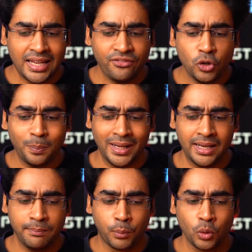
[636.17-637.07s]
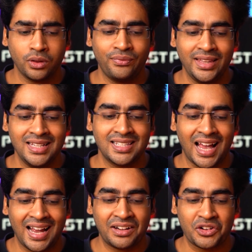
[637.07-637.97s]
if you play both of these
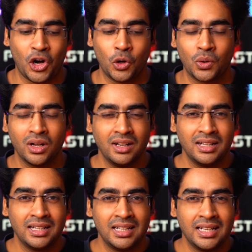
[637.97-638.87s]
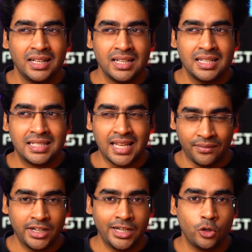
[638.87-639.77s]
at around
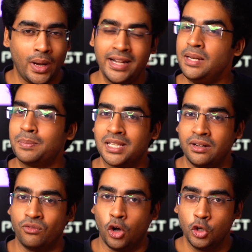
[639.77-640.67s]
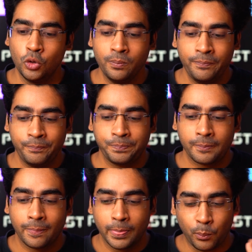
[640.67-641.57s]
70 to 80% volume,
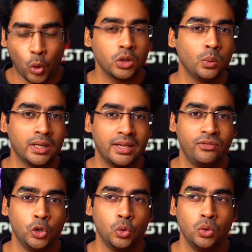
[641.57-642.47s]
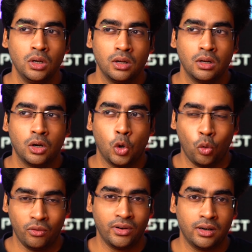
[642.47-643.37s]
both will give you
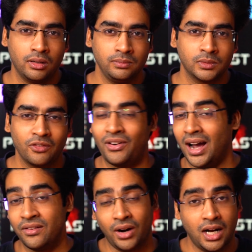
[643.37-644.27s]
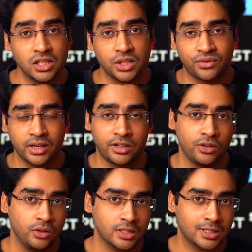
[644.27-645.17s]
over 5 hours of
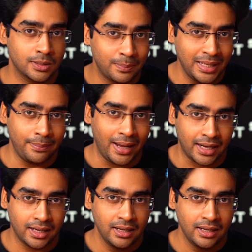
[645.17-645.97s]
continuous playback.